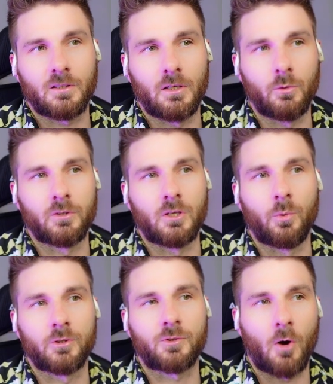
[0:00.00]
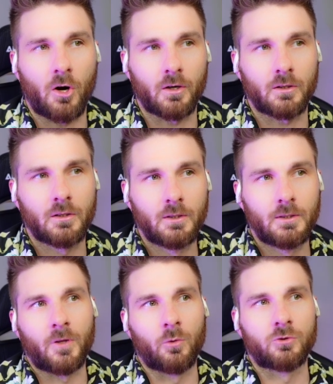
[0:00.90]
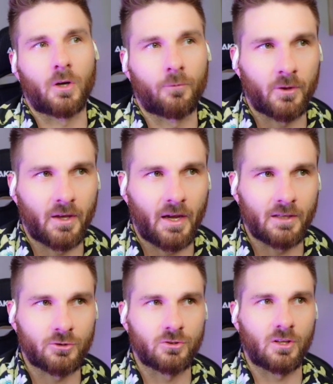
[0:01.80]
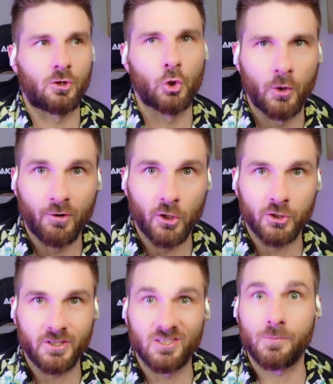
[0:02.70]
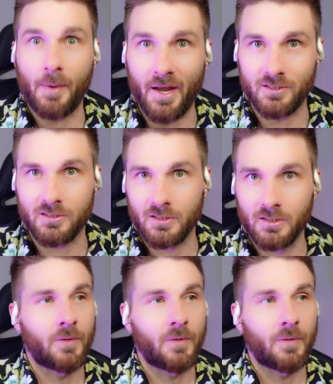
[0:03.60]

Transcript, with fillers: He he was smart. He was looking for the answers in the universe in space,